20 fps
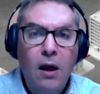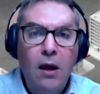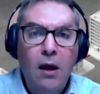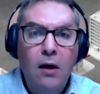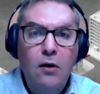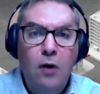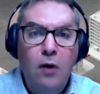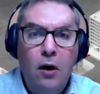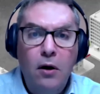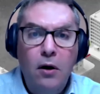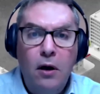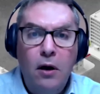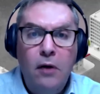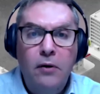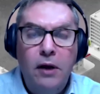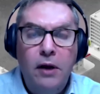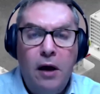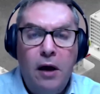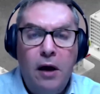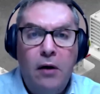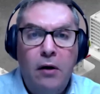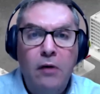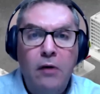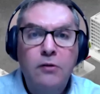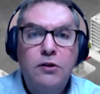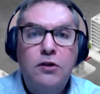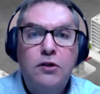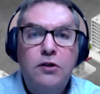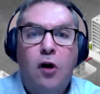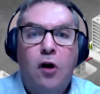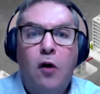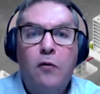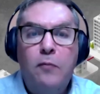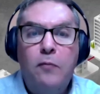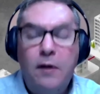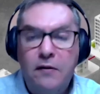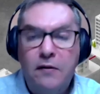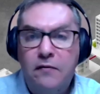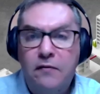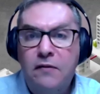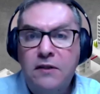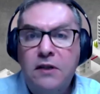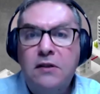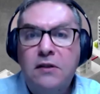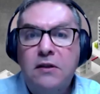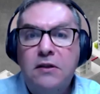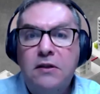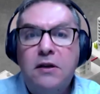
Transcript: not only our own staff, but visitors